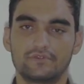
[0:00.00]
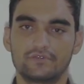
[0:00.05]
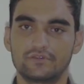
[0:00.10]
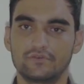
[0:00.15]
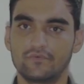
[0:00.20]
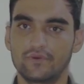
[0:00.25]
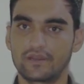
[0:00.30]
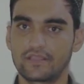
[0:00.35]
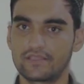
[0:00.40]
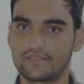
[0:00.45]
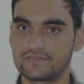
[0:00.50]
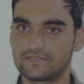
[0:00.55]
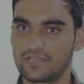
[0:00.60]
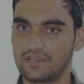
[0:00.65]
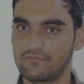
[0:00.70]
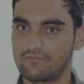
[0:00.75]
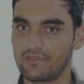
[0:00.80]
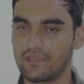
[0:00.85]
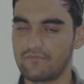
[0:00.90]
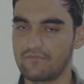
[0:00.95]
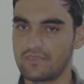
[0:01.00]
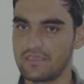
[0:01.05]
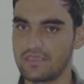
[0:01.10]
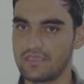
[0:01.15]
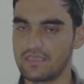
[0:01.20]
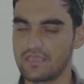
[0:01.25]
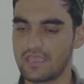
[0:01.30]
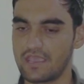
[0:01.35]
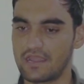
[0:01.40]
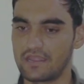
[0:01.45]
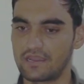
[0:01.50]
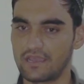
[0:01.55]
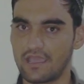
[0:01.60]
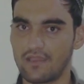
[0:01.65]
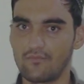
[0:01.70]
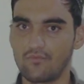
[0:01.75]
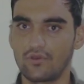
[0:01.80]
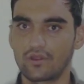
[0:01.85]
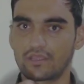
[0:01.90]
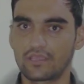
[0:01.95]
Work is done by me and
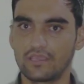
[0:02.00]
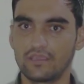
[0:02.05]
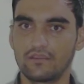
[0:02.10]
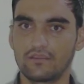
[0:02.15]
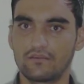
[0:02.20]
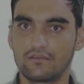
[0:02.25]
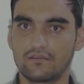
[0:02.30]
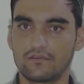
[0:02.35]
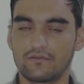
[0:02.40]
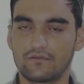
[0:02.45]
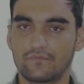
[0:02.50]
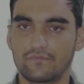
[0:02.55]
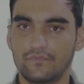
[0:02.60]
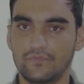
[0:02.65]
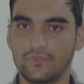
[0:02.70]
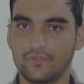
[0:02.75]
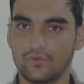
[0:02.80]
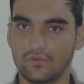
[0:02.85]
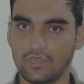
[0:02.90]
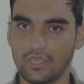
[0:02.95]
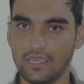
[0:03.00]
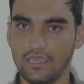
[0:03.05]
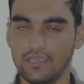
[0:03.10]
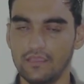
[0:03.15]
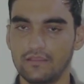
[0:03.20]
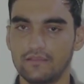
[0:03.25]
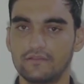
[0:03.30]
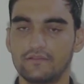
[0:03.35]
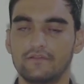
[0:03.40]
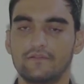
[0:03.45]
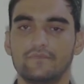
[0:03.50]
I'm working. Okay.